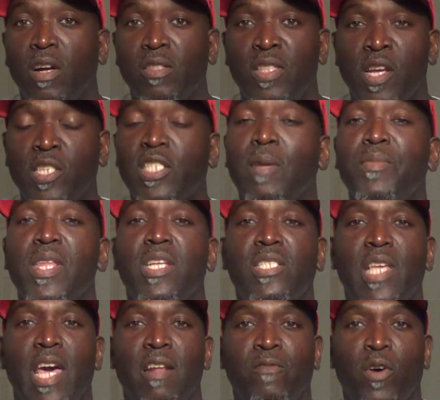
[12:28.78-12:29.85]
there's something
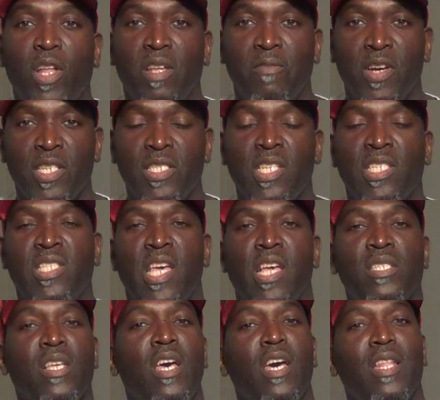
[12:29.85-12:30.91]
inside of all of us that
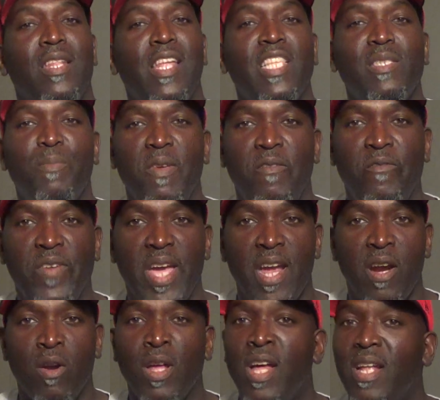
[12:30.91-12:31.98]
says, let's be
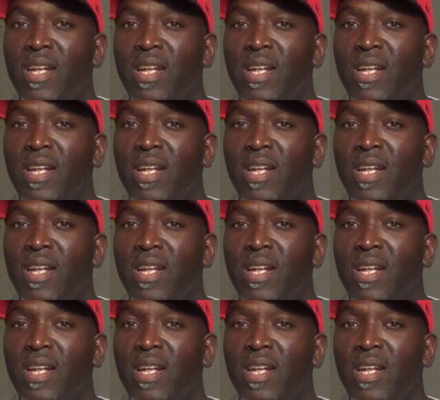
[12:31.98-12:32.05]
fair.